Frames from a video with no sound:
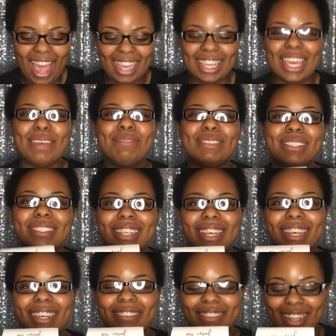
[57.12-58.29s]
I can't
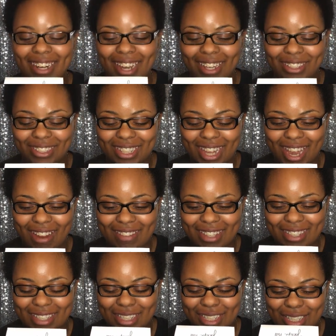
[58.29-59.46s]
believe that I actually have
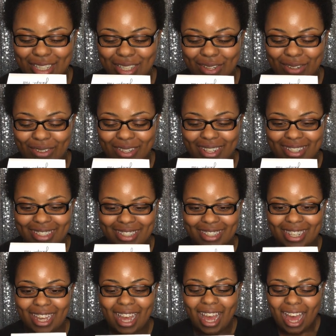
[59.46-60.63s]
this. This is so crazy.
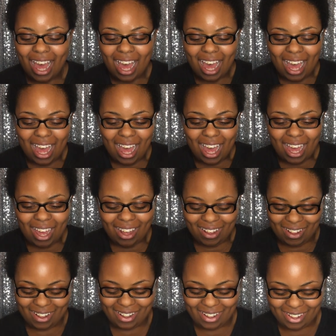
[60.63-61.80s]

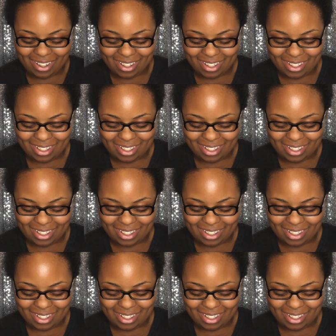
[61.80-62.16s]
Oh.